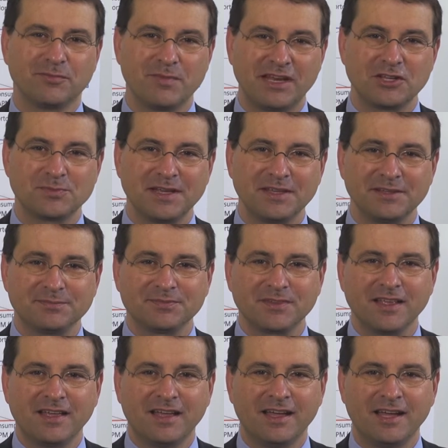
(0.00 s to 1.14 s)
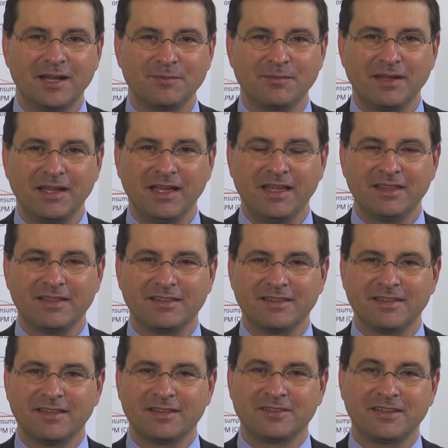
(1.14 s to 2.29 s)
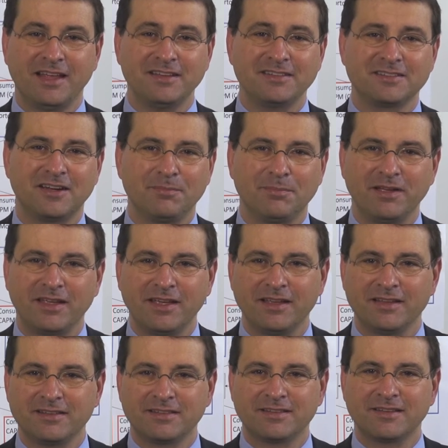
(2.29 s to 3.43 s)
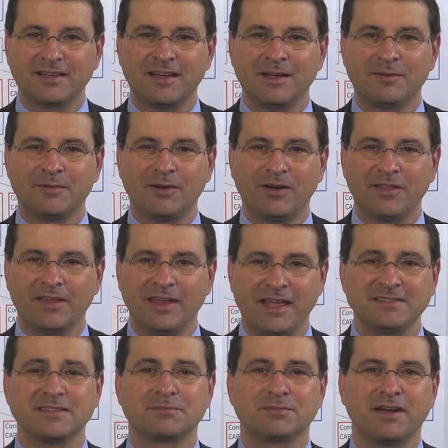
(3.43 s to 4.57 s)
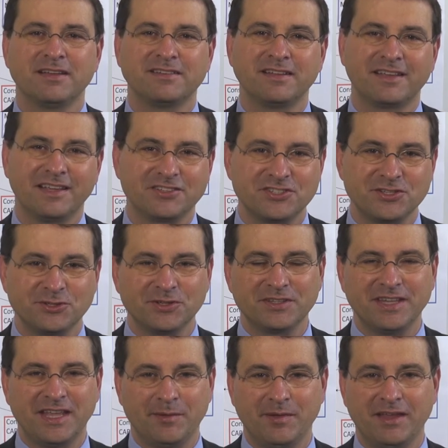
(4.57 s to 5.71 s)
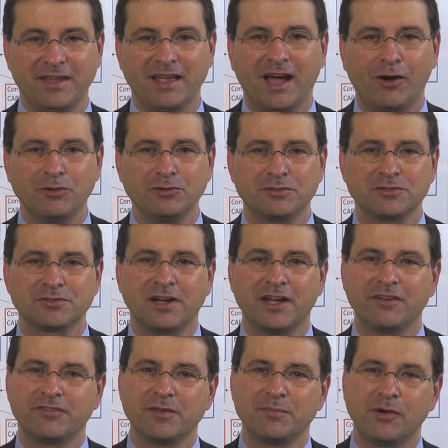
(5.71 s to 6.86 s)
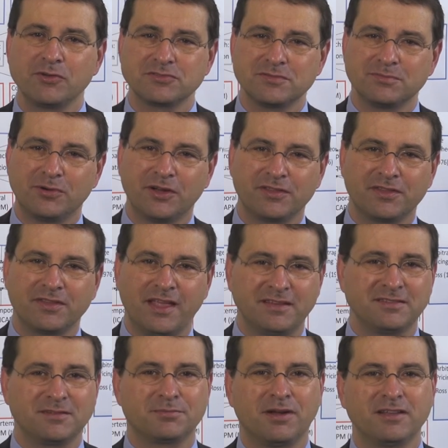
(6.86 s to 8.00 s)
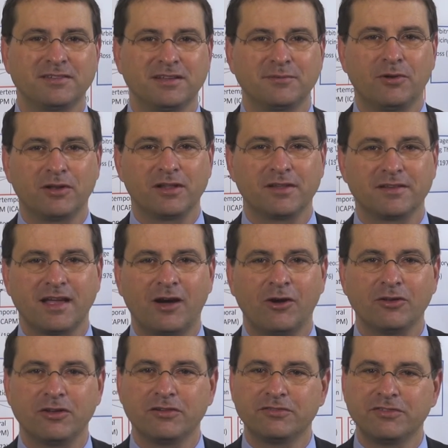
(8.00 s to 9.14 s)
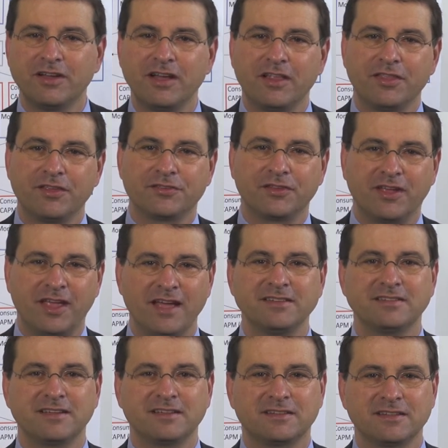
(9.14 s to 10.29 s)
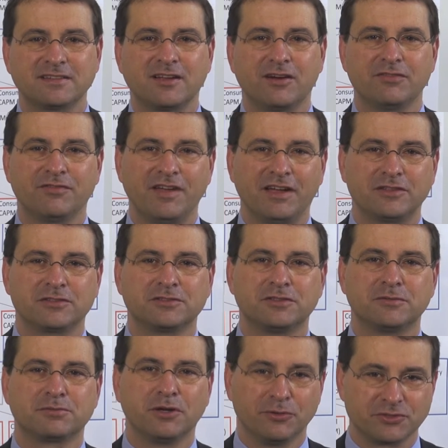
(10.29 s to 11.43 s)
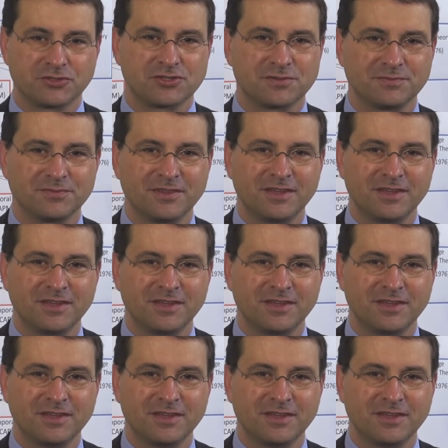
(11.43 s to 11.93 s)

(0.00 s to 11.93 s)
of Management. And today's topic is on an asset pricing issue, namely how to derive the most important asset pricing models out of the stochastic discount factor approach.